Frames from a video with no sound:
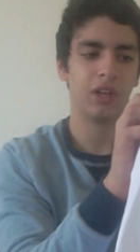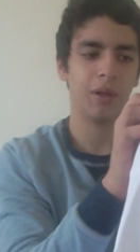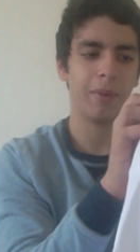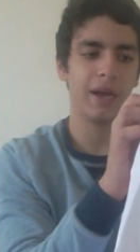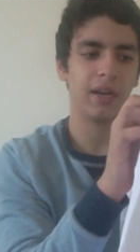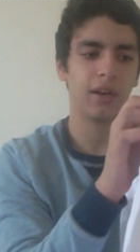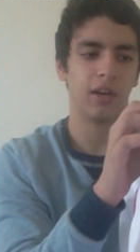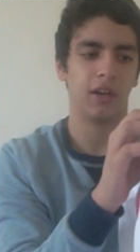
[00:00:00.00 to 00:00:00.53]
on the
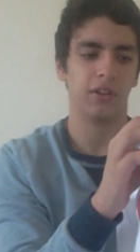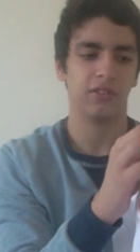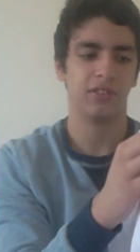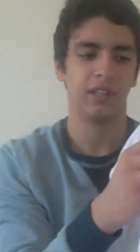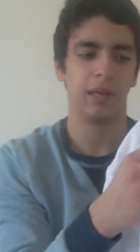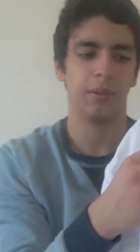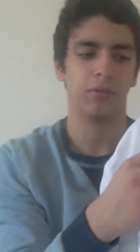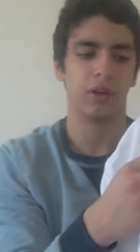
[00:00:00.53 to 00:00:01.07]
back
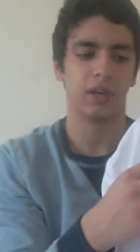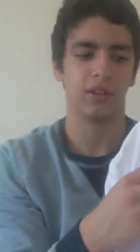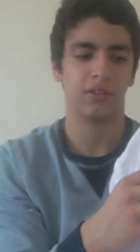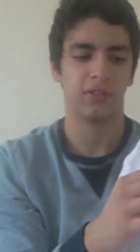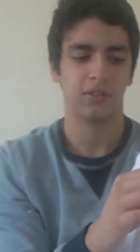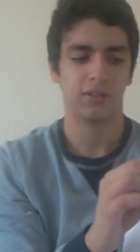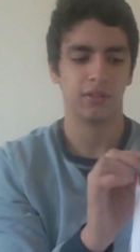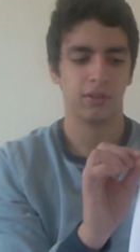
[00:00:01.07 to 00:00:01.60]
seems like
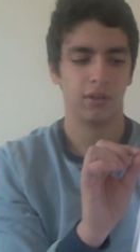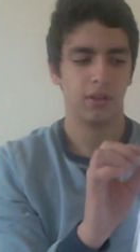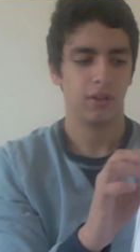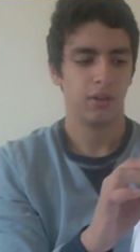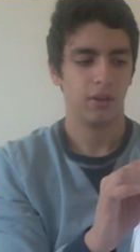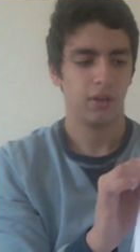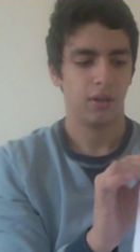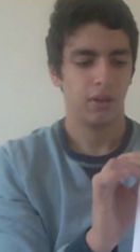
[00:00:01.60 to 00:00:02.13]
it's
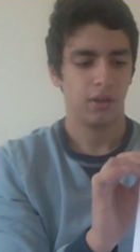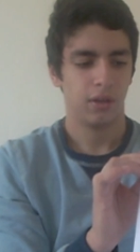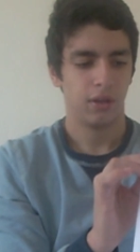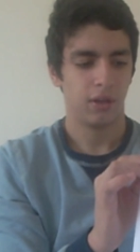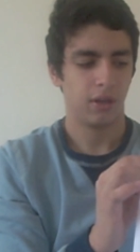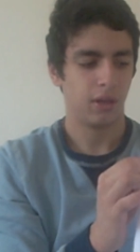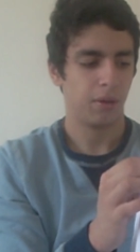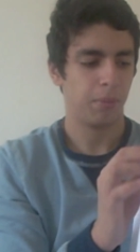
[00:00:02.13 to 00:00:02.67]

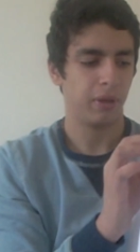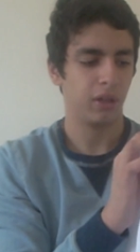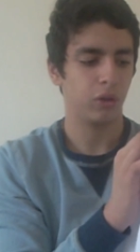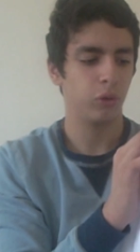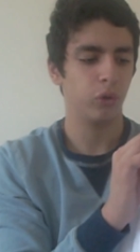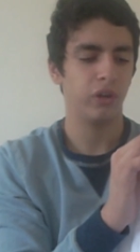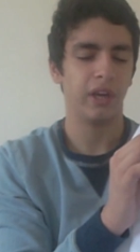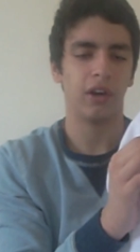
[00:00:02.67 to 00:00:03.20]
being
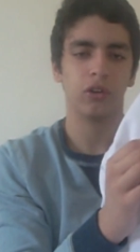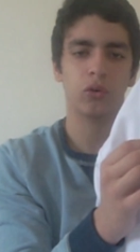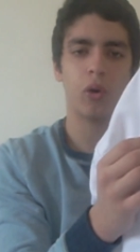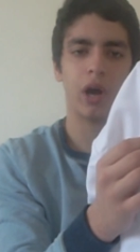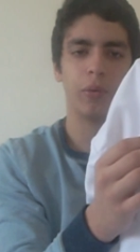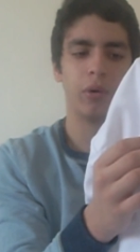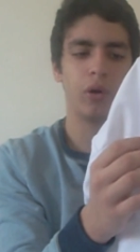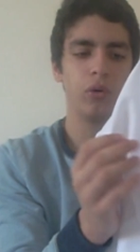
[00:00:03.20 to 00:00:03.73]
glued down
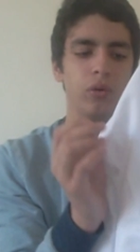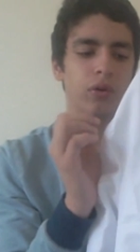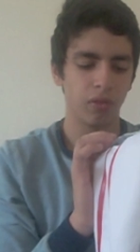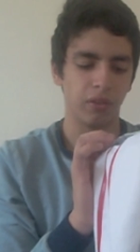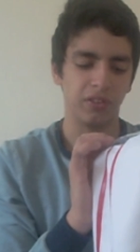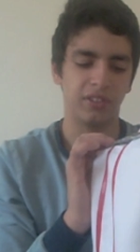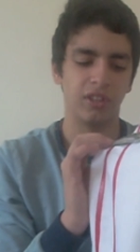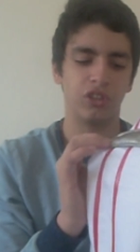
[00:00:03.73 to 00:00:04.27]
quite well.
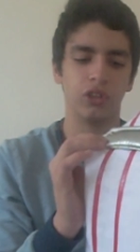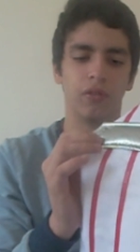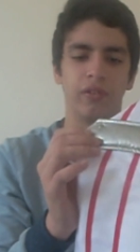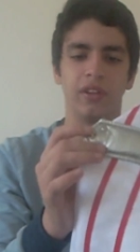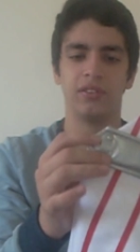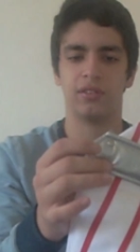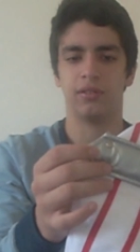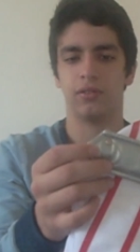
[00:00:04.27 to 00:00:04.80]
The stitching of
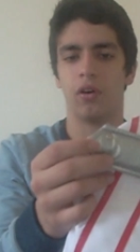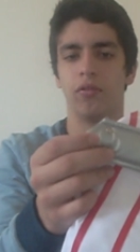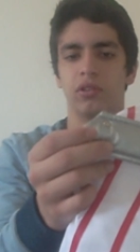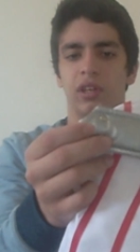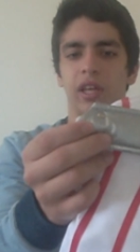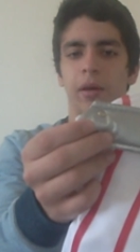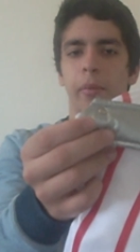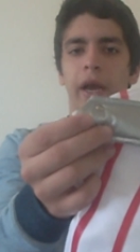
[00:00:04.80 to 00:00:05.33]
this is
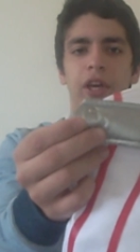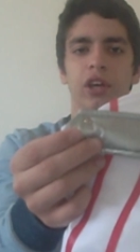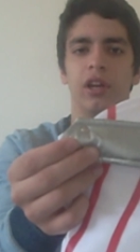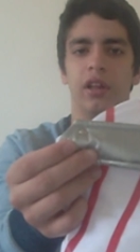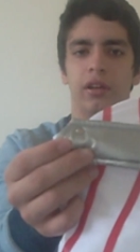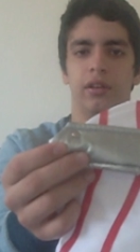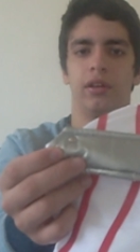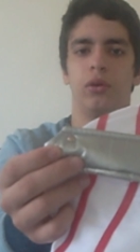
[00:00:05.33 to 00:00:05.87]
obviously
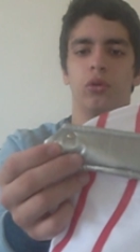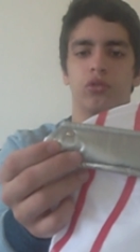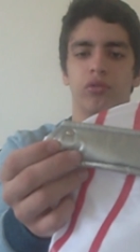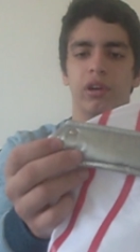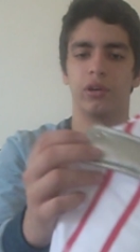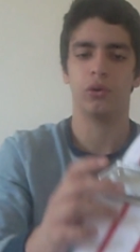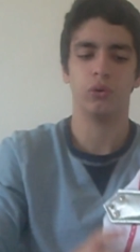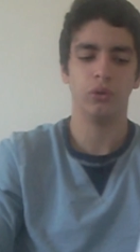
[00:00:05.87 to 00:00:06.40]
immaculate. It looks
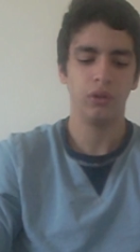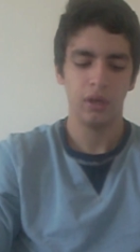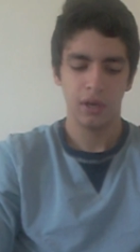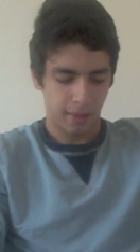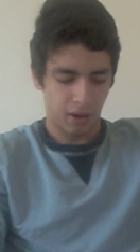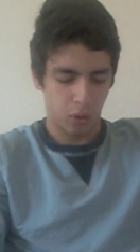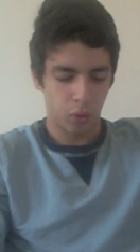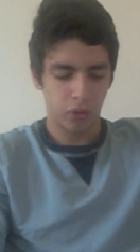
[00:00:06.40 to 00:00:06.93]
really cool.
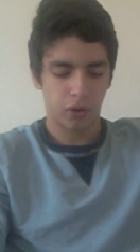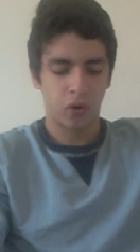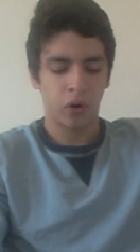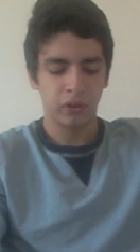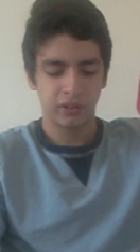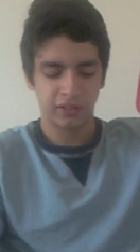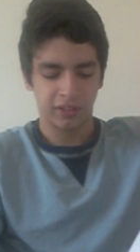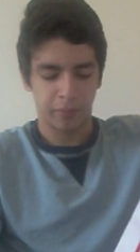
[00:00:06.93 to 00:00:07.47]
All the
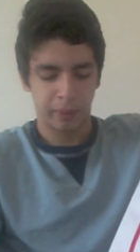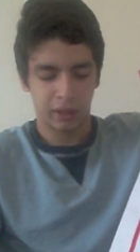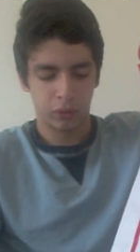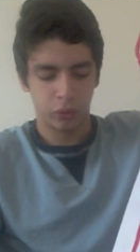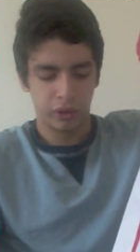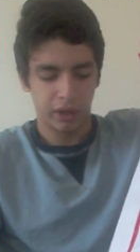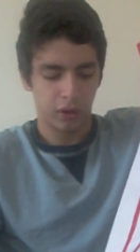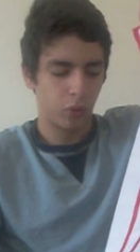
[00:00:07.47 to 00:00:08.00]
crosses are being
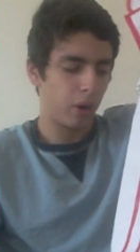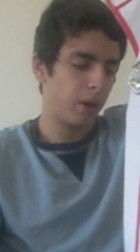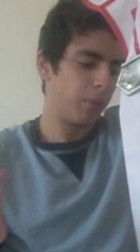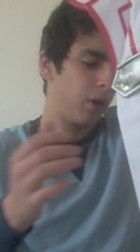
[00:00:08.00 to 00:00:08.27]
glued down quite